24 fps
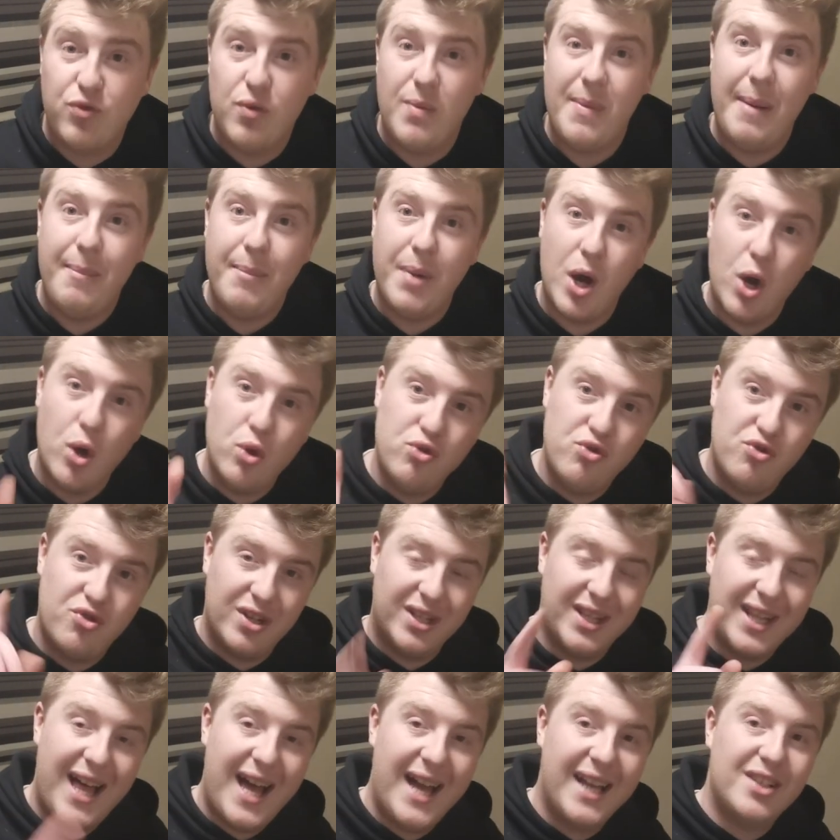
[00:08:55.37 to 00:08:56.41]
Remember,
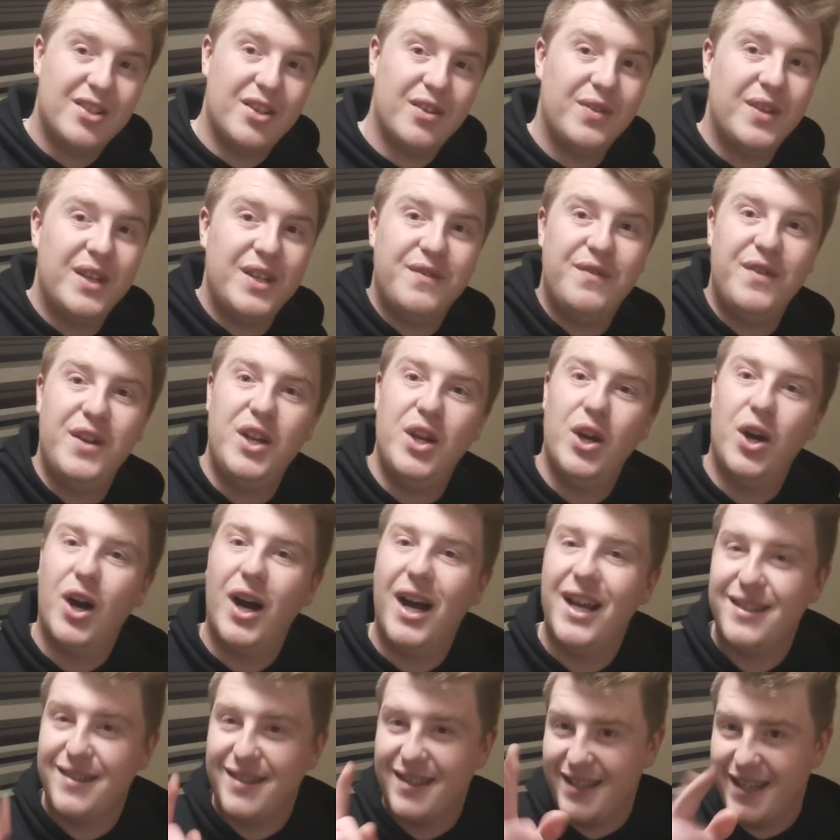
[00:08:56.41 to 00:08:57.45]
100 likes on this video.
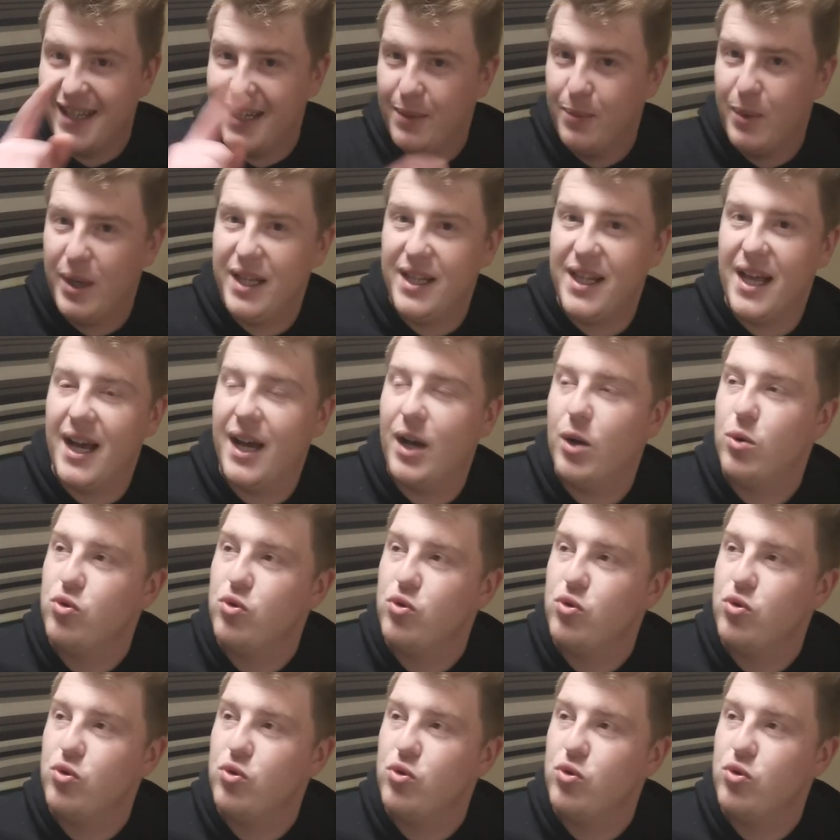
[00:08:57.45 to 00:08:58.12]
Let's stick with that.